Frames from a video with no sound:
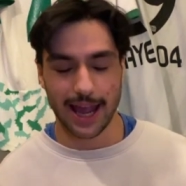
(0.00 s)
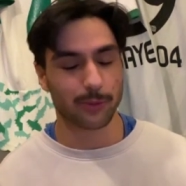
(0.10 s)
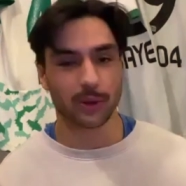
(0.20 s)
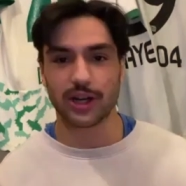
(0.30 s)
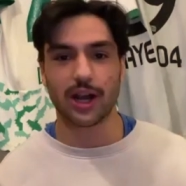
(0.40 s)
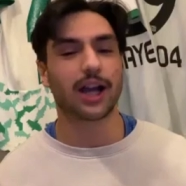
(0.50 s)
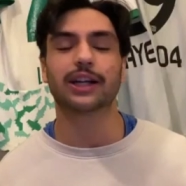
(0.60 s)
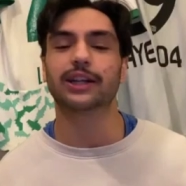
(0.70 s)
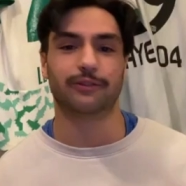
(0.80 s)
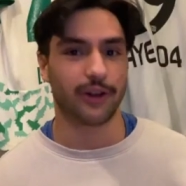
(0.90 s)
and we're not
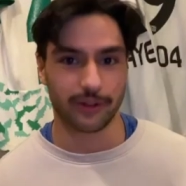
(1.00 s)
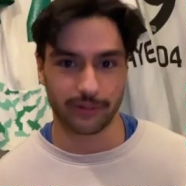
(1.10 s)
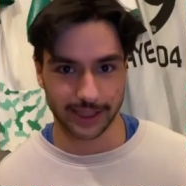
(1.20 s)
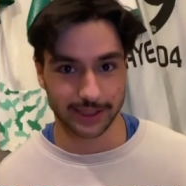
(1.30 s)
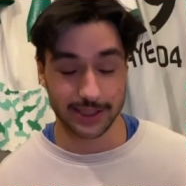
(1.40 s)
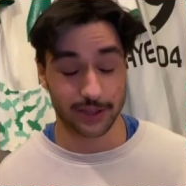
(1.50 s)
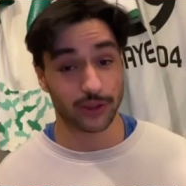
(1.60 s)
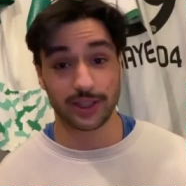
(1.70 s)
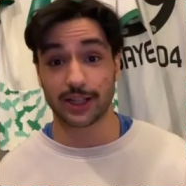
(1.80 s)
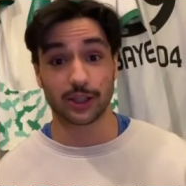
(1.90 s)
going to evolve like this. If you
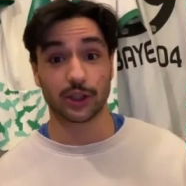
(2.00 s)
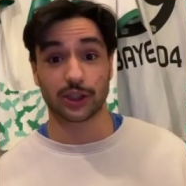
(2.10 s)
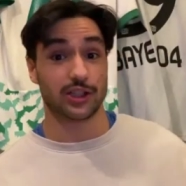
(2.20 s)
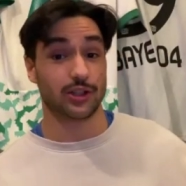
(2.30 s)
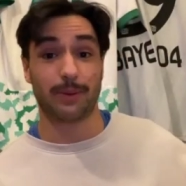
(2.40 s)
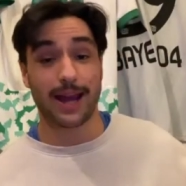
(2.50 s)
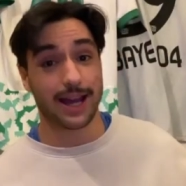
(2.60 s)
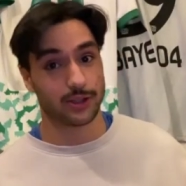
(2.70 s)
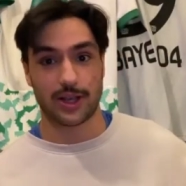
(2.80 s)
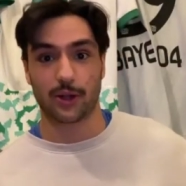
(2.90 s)
take a look at
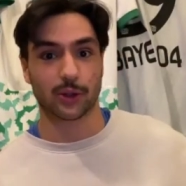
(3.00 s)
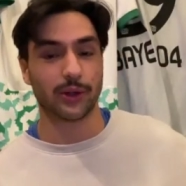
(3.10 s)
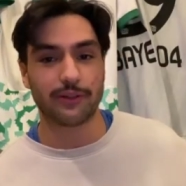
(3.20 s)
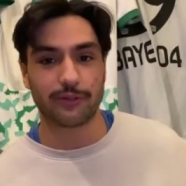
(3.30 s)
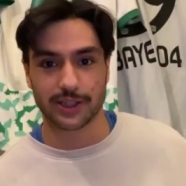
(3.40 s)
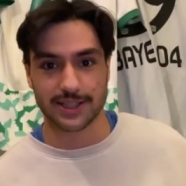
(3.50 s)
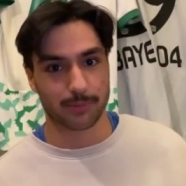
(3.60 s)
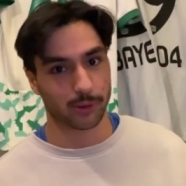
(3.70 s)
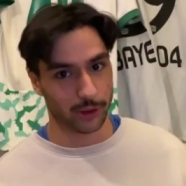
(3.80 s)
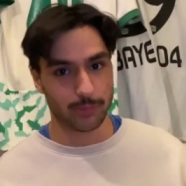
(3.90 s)
Japan, South Korea, for
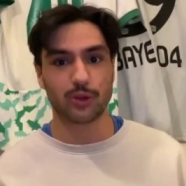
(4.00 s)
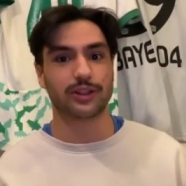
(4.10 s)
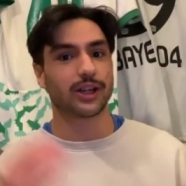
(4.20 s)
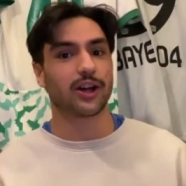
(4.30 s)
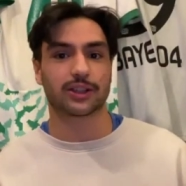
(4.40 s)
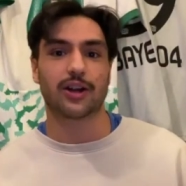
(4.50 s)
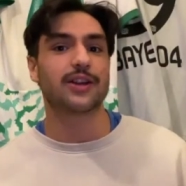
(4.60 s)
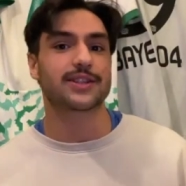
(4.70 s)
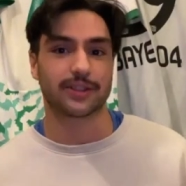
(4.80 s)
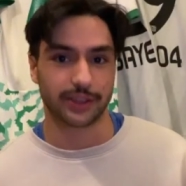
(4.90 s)
example, they're moving on
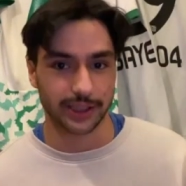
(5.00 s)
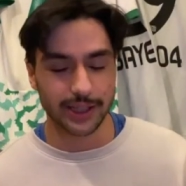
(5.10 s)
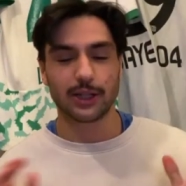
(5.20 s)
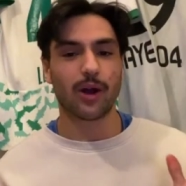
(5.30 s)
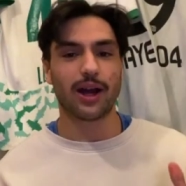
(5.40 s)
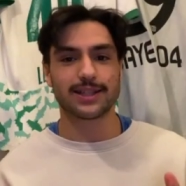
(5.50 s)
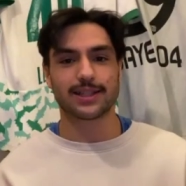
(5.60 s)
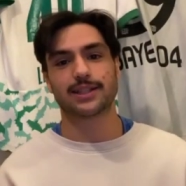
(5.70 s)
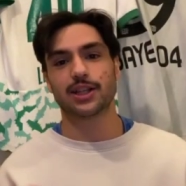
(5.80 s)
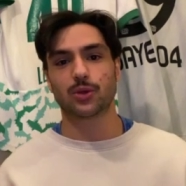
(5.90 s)
constantly. Iran is in
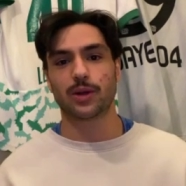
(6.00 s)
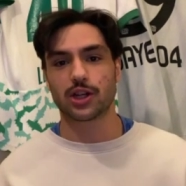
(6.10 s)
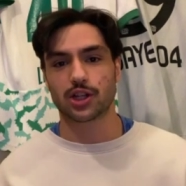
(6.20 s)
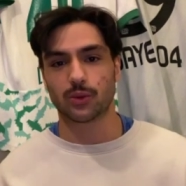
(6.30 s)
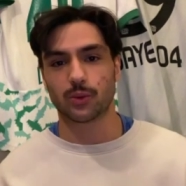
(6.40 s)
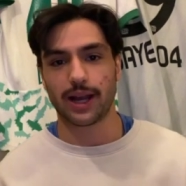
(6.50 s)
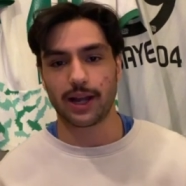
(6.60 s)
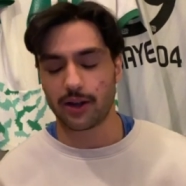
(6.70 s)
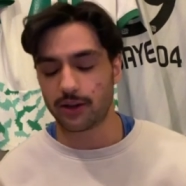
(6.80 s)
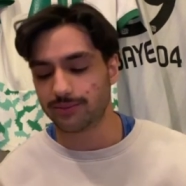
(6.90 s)
a situation
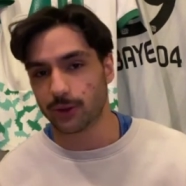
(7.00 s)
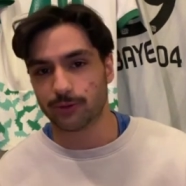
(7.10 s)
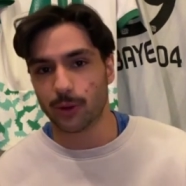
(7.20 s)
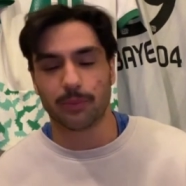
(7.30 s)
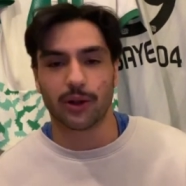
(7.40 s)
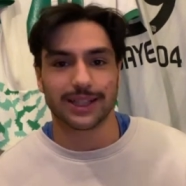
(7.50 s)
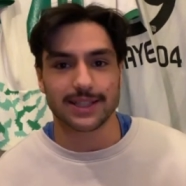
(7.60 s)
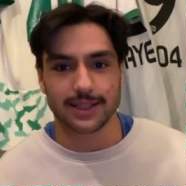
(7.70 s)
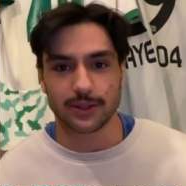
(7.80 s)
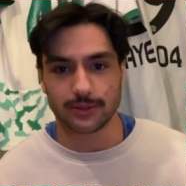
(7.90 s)
where you know football
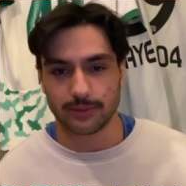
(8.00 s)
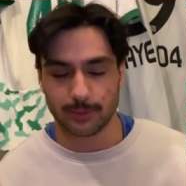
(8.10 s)
isn't